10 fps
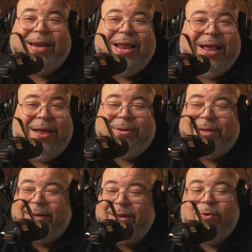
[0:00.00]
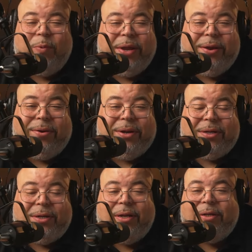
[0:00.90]
now is a little weird. It's
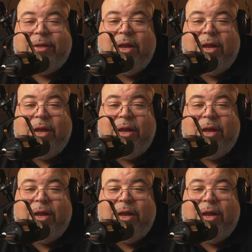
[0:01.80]
because